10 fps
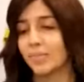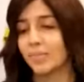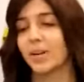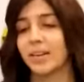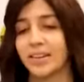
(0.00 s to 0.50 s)

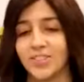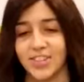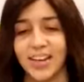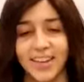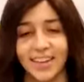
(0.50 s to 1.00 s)
Baruch
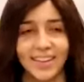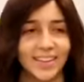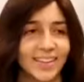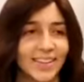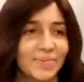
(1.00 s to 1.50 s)

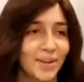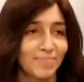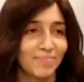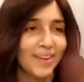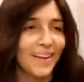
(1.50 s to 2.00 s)
Hashem.
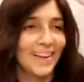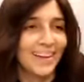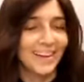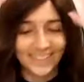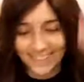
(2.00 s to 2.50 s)
We're back.